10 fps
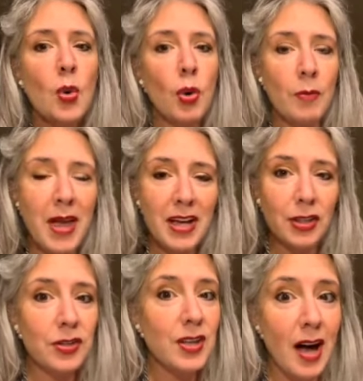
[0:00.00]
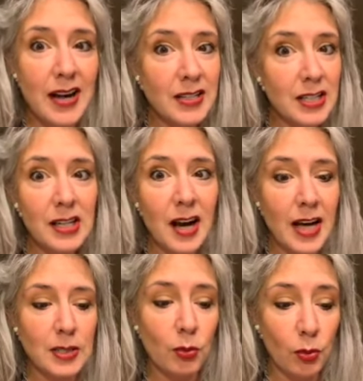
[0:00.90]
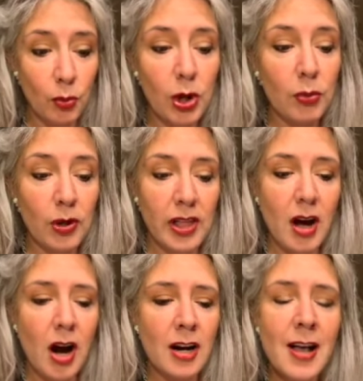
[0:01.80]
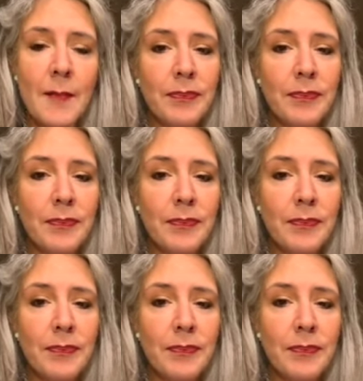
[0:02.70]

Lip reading: We're making those IT guys work really hard.